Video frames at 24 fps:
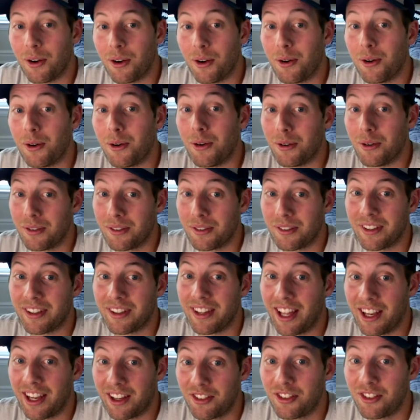Oh,
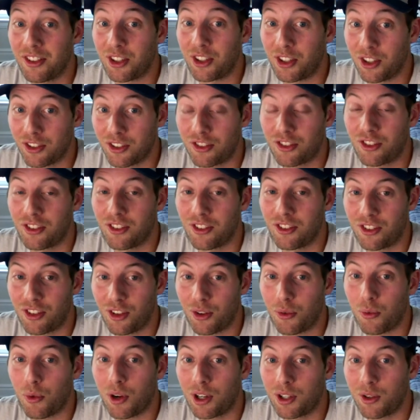that is a good.
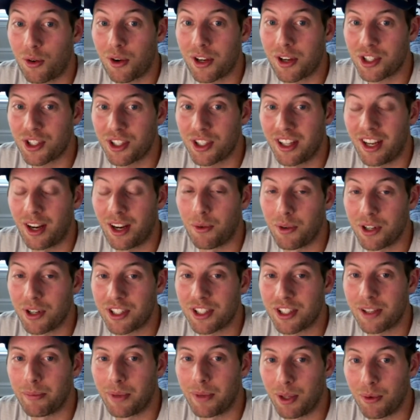So, one question that I
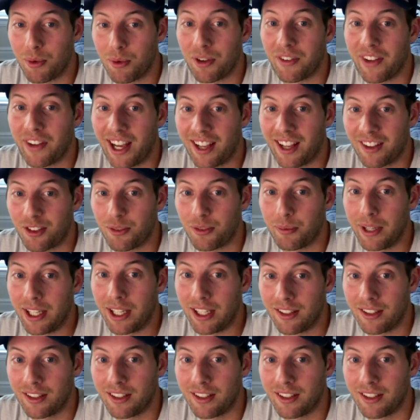wish somebody would have asked me.